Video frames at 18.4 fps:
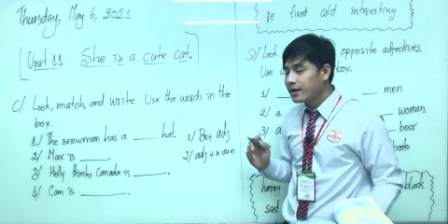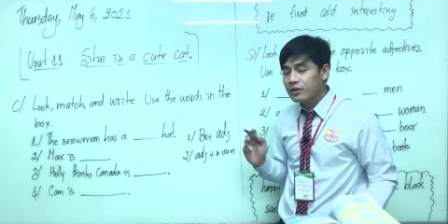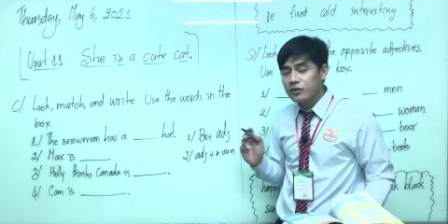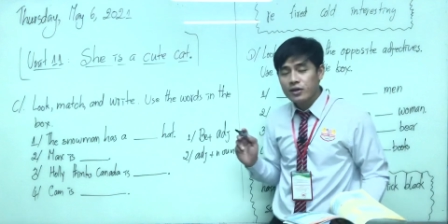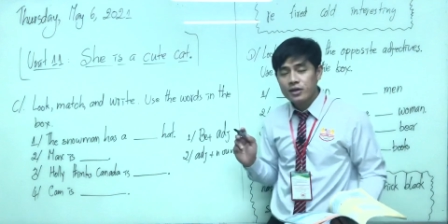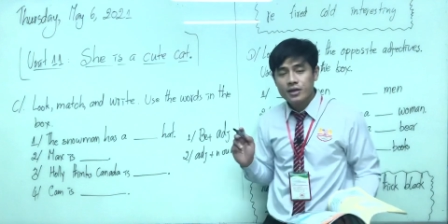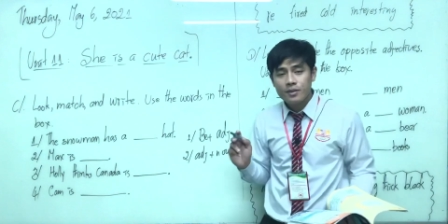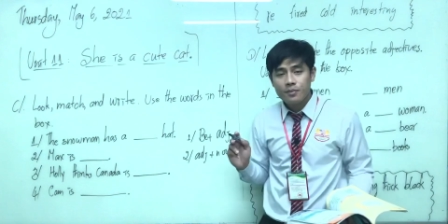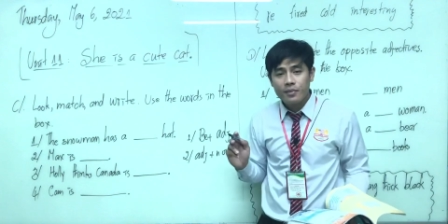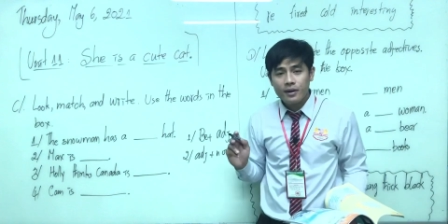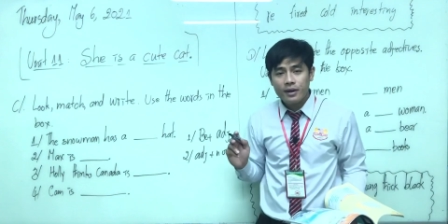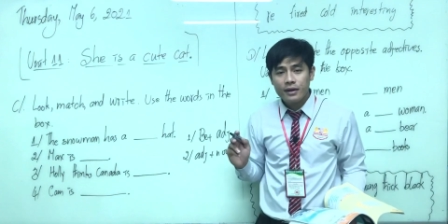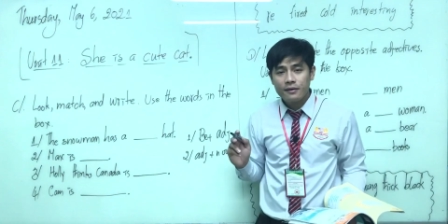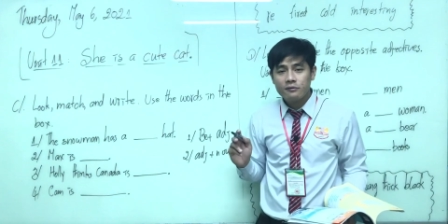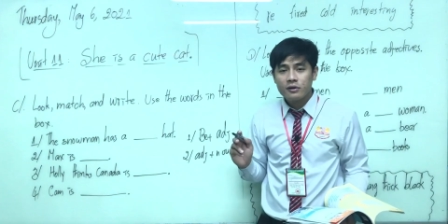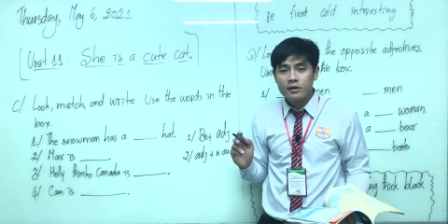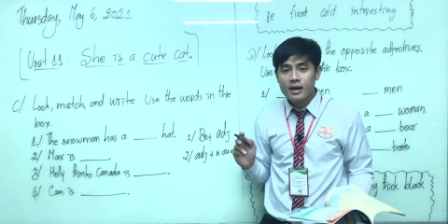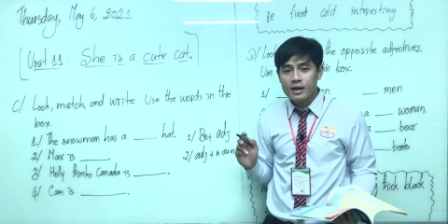teacher
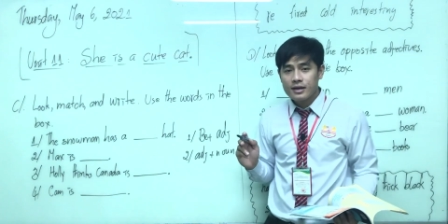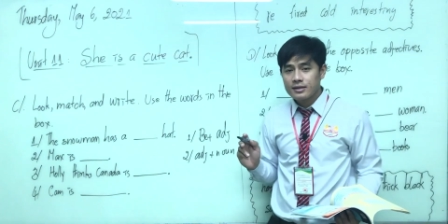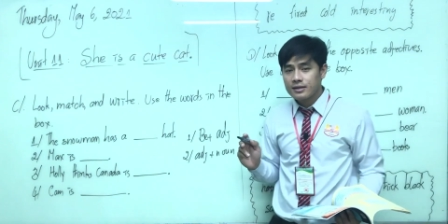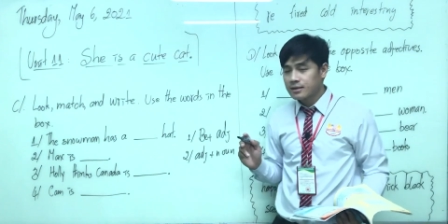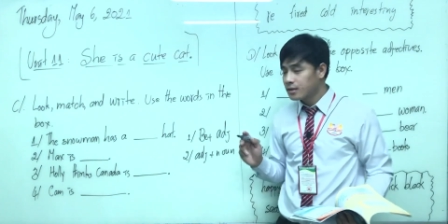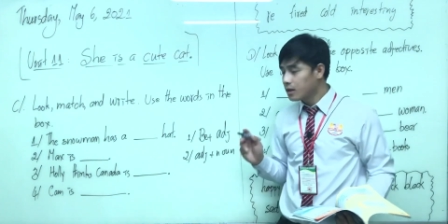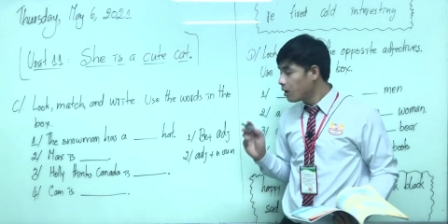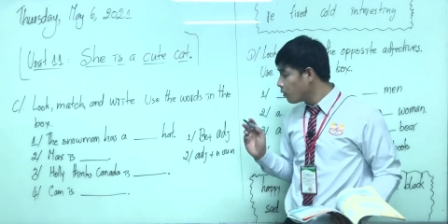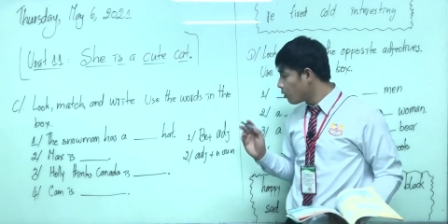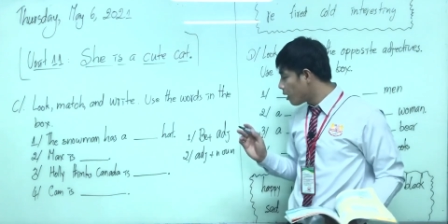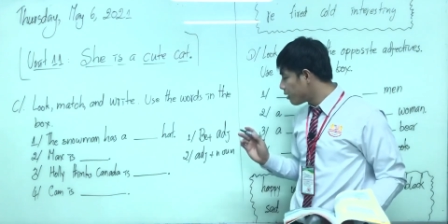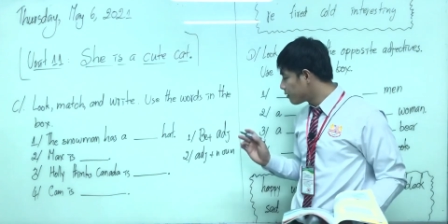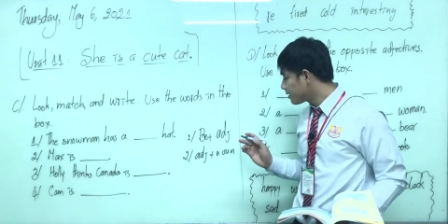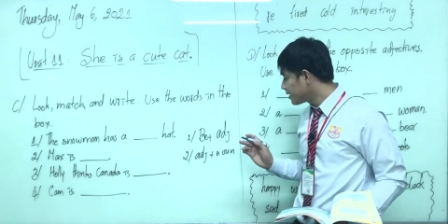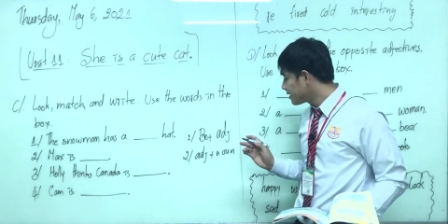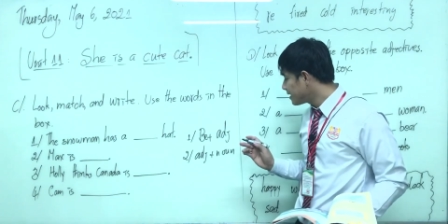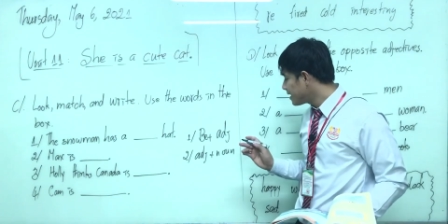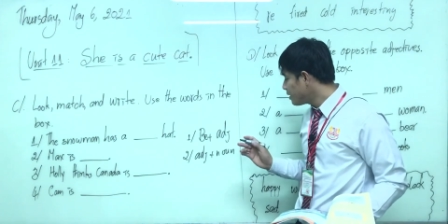believe you guys know
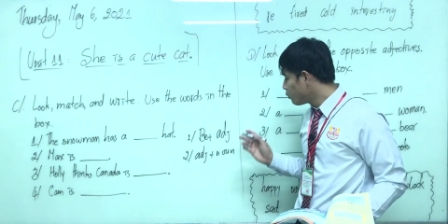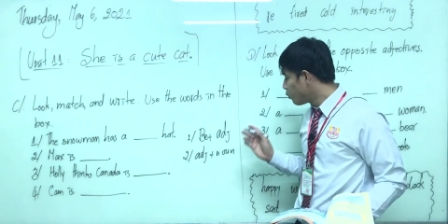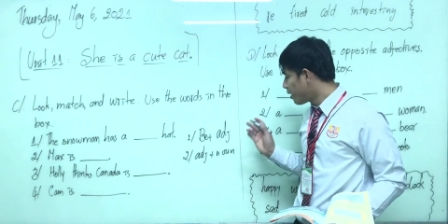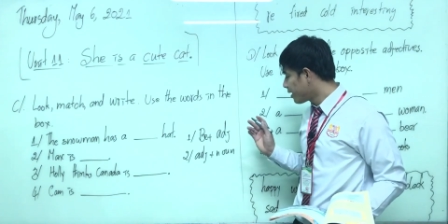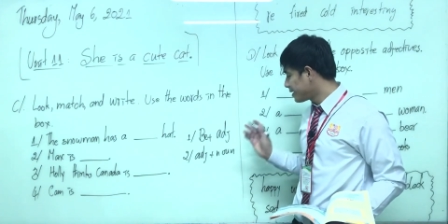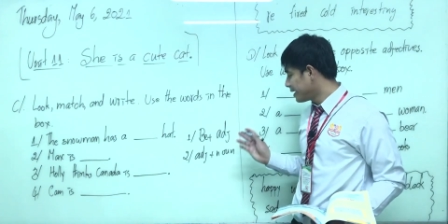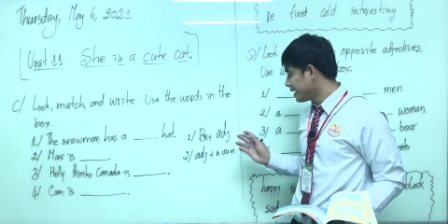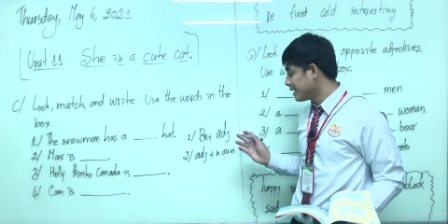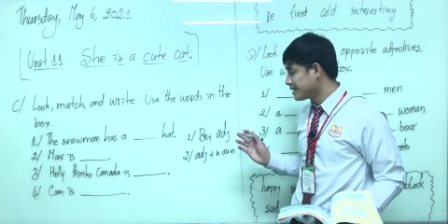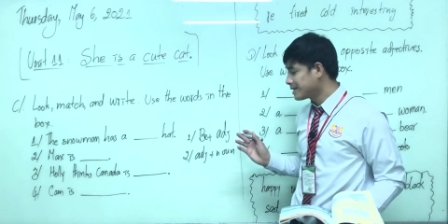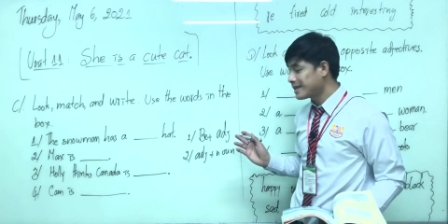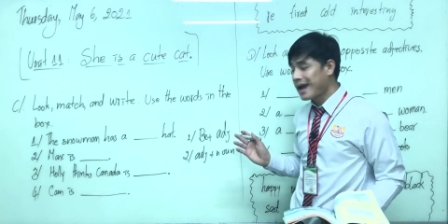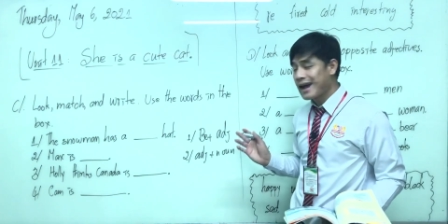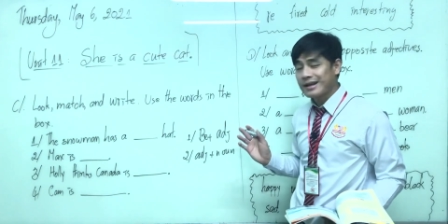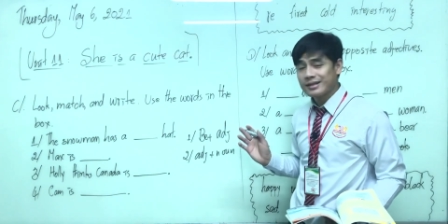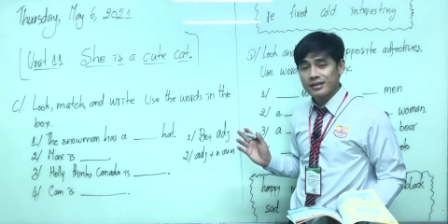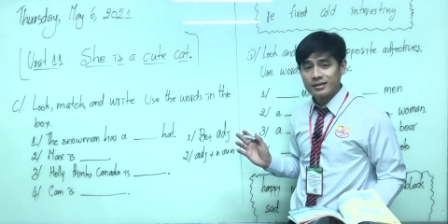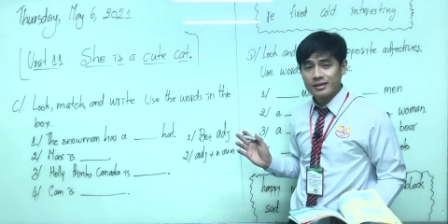already what is
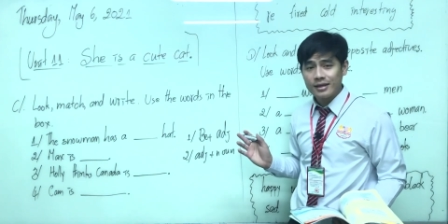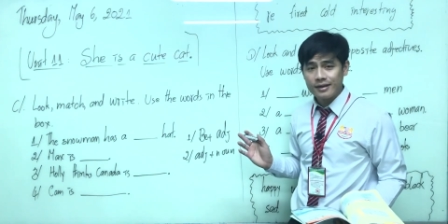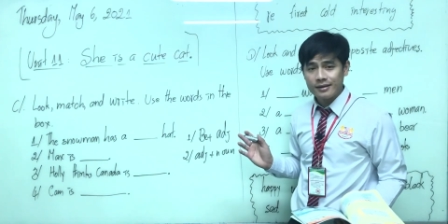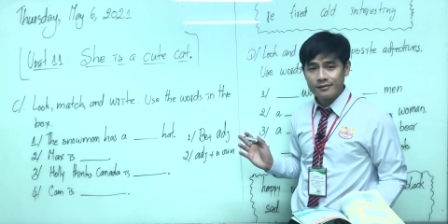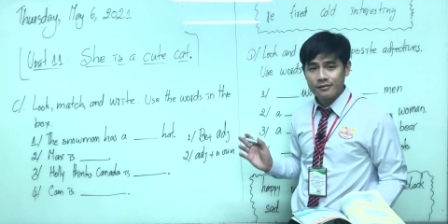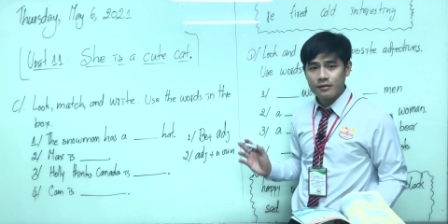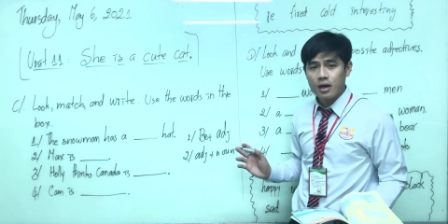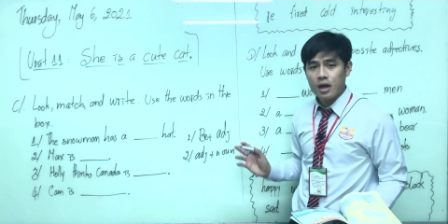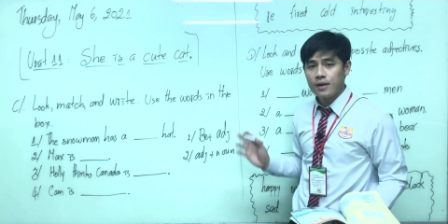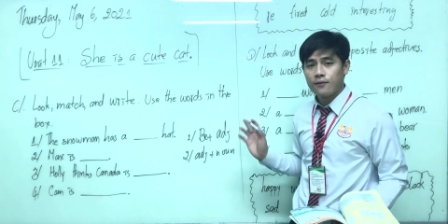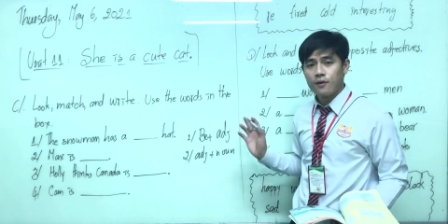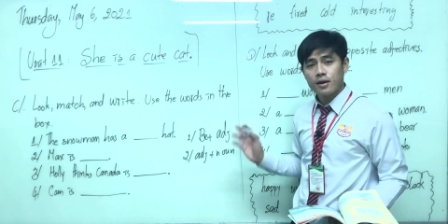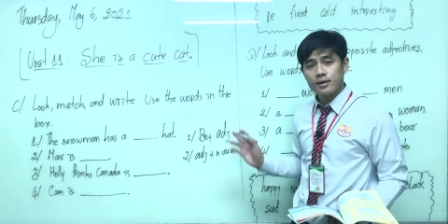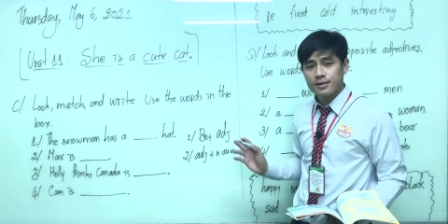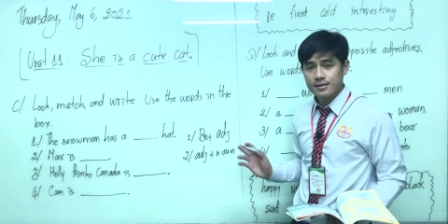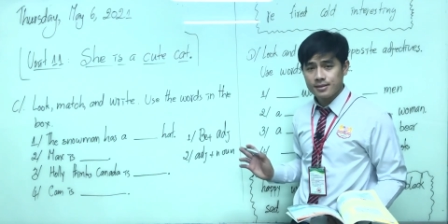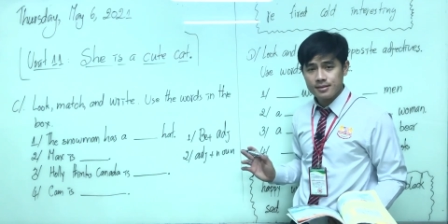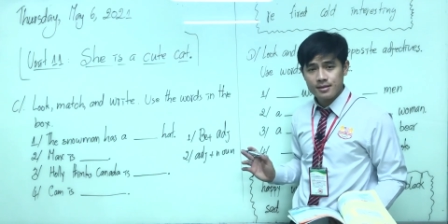adjective and
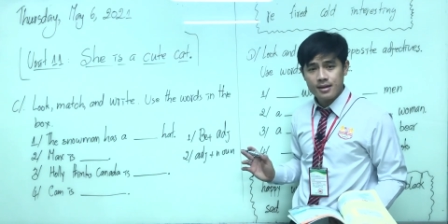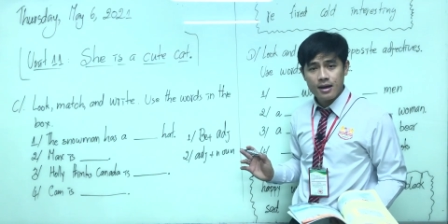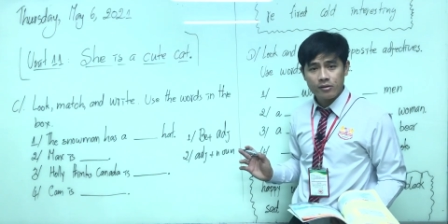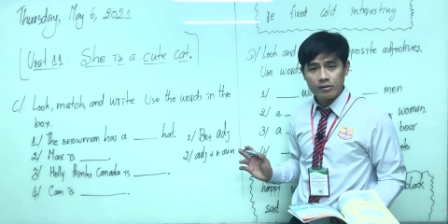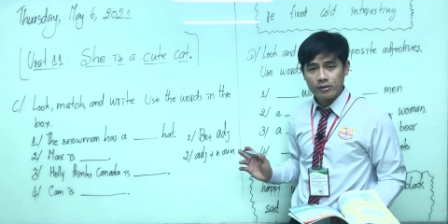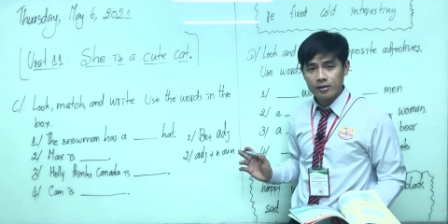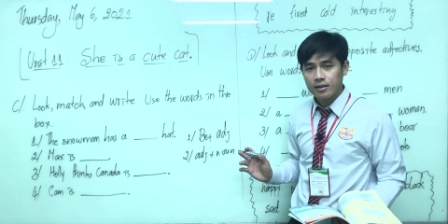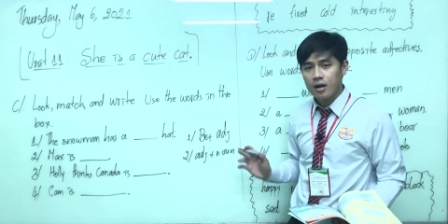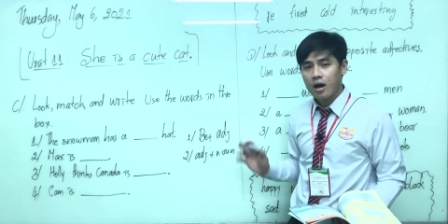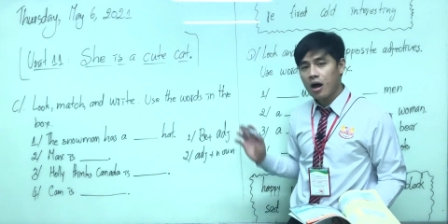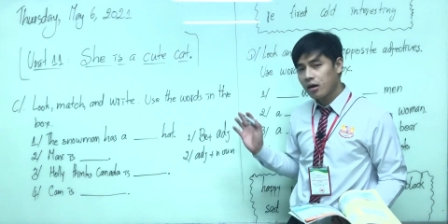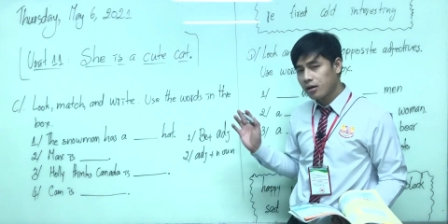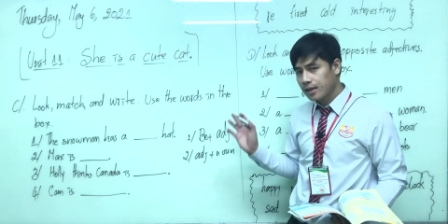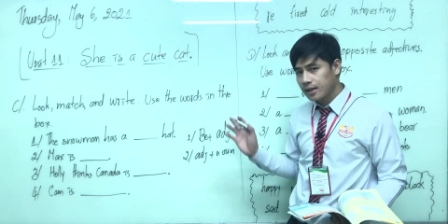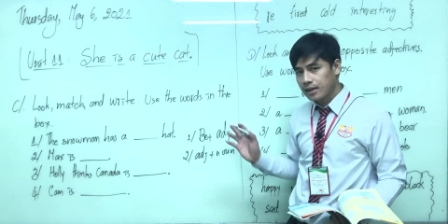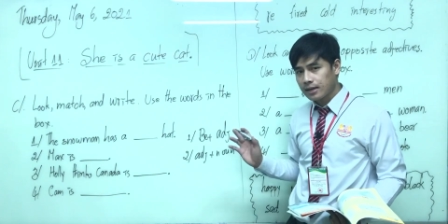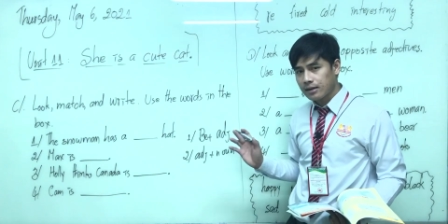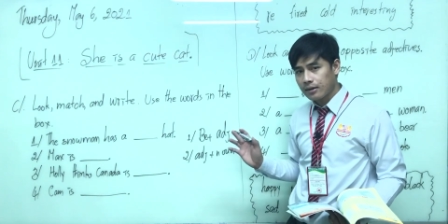what is noun
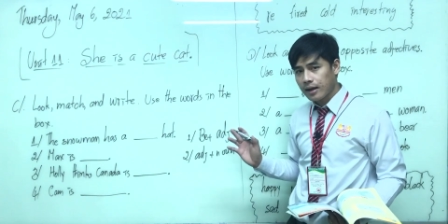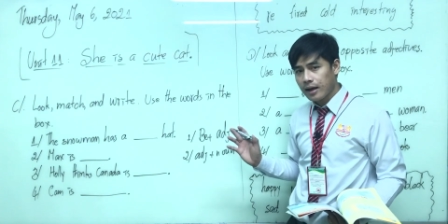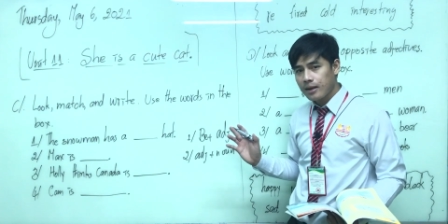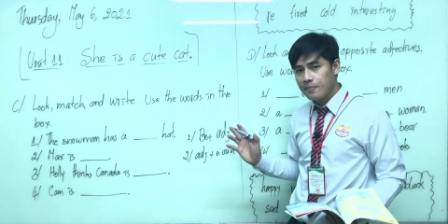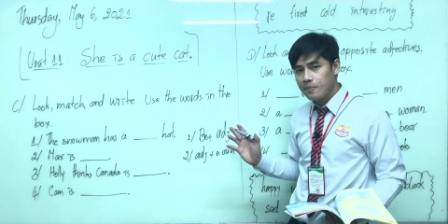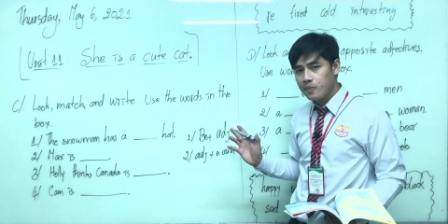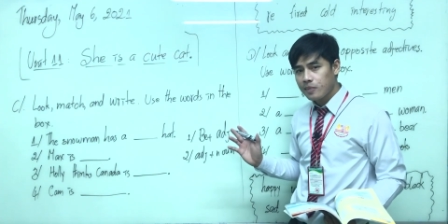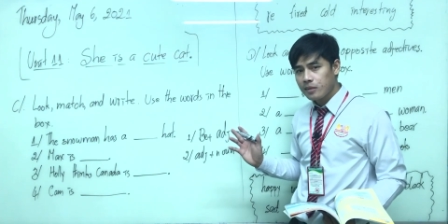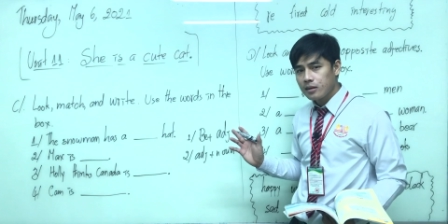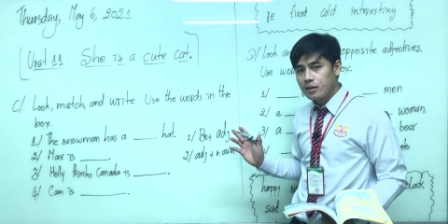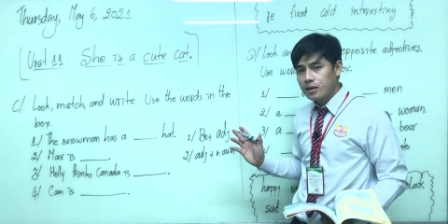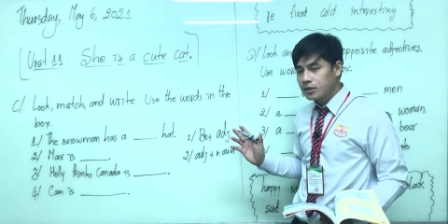already, okay?